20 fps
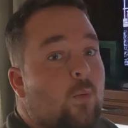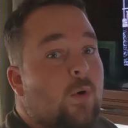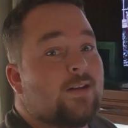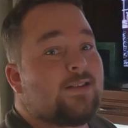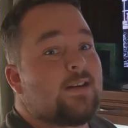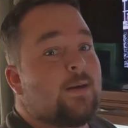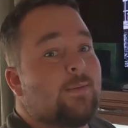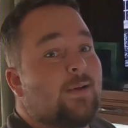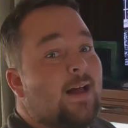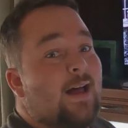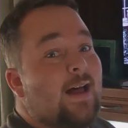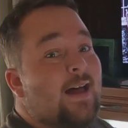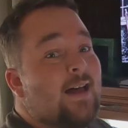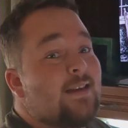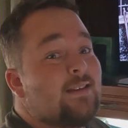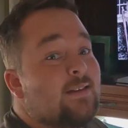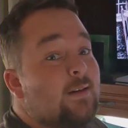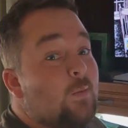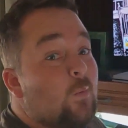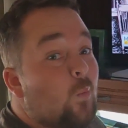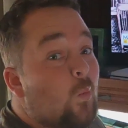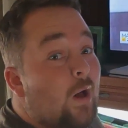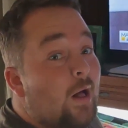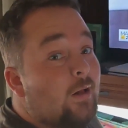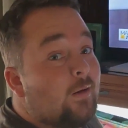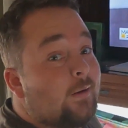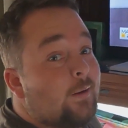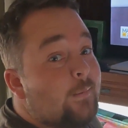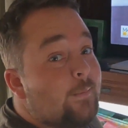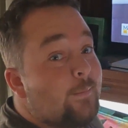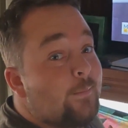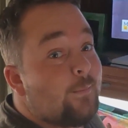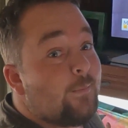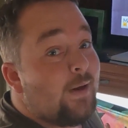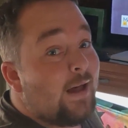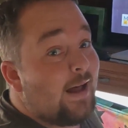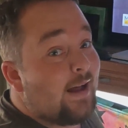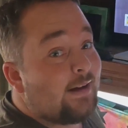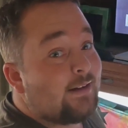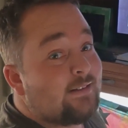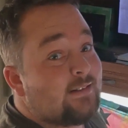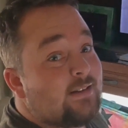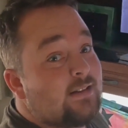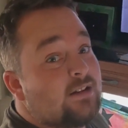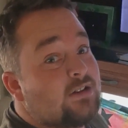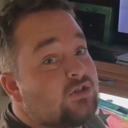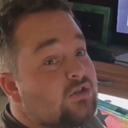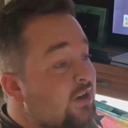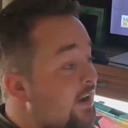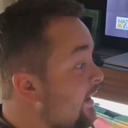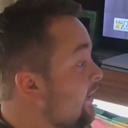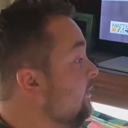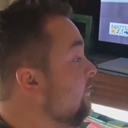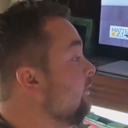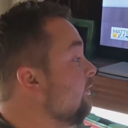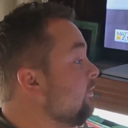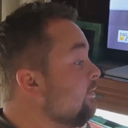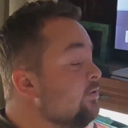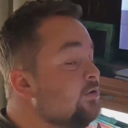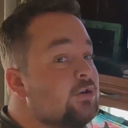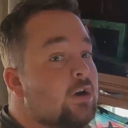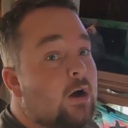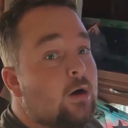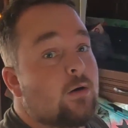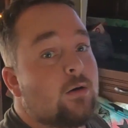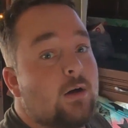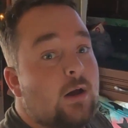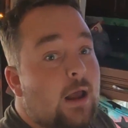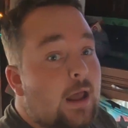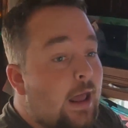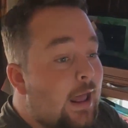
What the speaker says: What's up, guys, and welcome back to the channel. So,